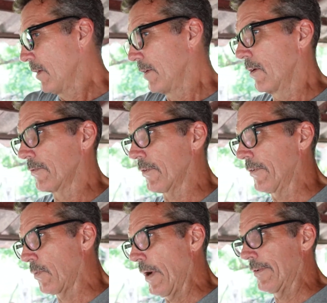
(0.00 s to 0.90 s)
You know, I was already
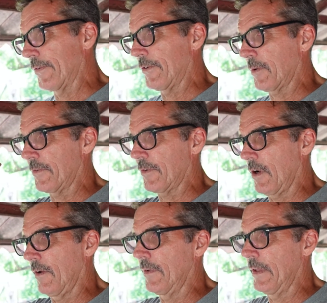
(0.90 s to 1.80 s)
sweating, so I took my shirt
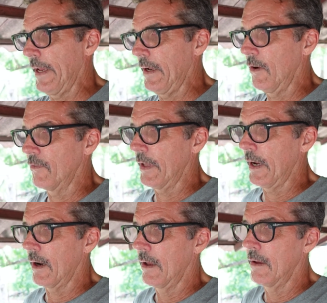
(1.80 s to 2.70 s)
off and laid it over
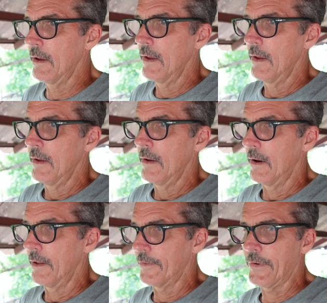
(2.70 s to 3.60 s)
there
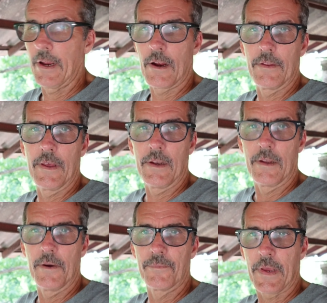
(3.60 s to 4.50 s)
on the chair, and
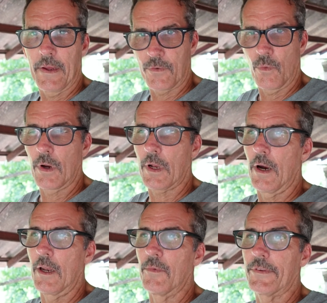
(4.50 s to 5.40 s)
then get to work
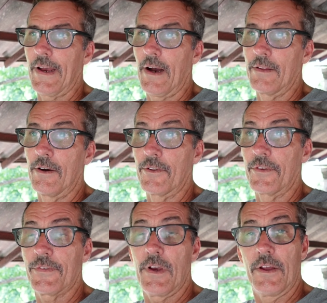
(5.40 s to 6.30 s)
on it without under the
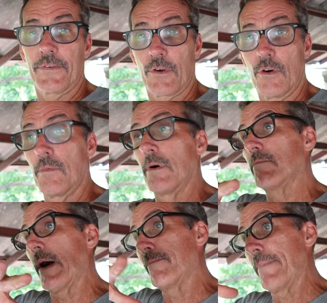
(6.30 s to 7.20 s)
sun. So
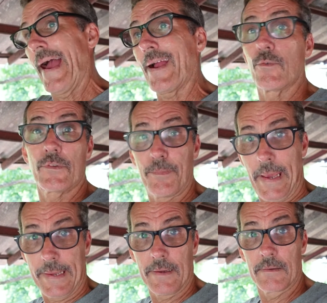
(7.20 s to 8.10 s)
my back was
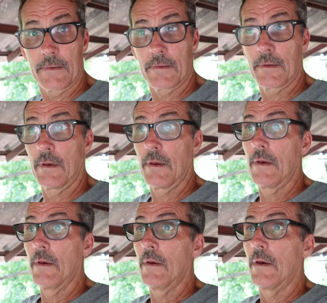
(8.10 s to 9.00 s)
baking,
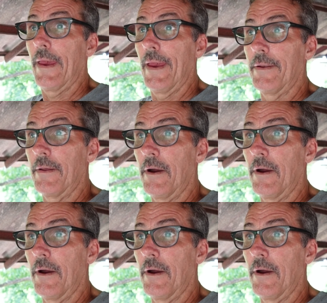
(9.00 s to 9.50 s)
and